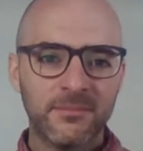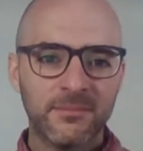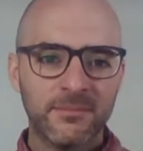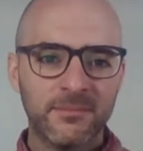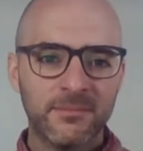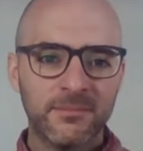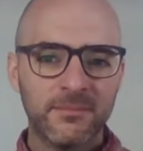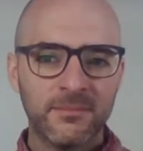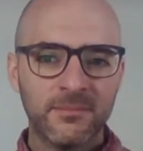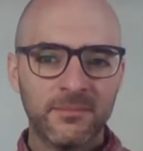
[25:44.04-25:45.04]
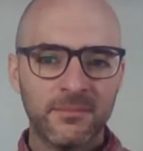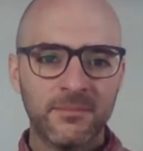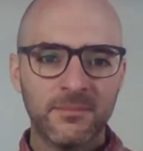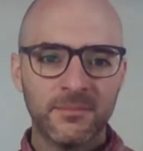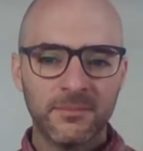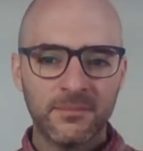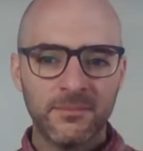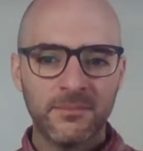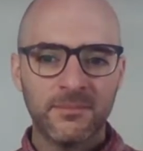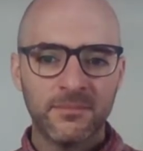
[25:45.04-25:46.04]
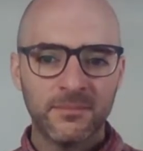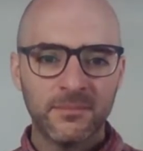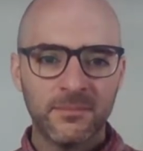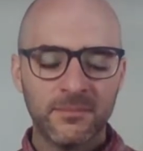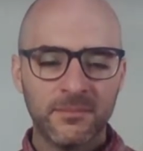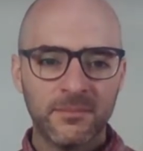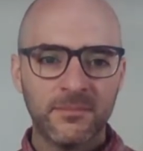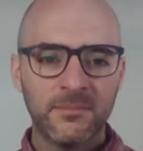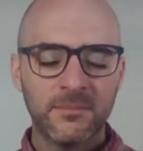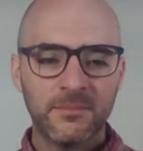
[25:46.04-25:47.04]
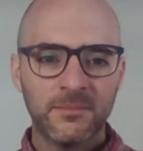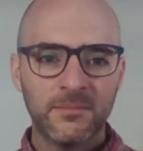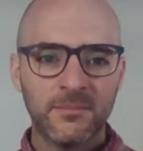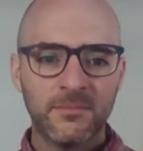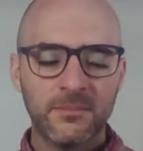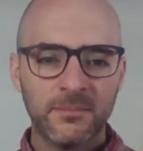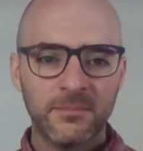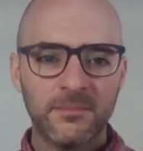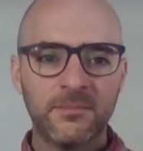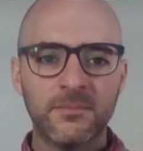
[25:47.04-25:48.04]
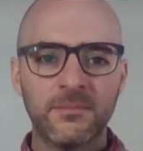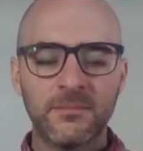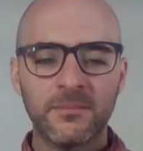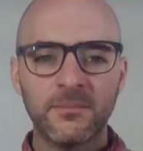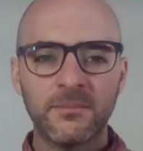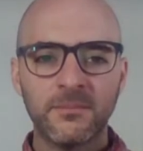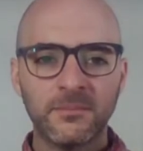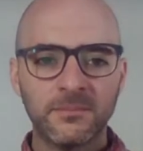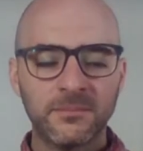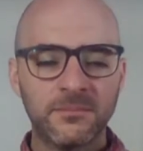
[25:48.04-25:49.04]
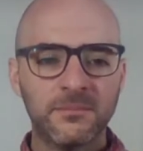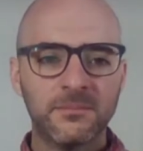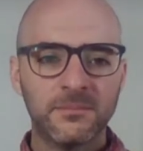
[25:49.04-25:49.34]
The person shown says nothing.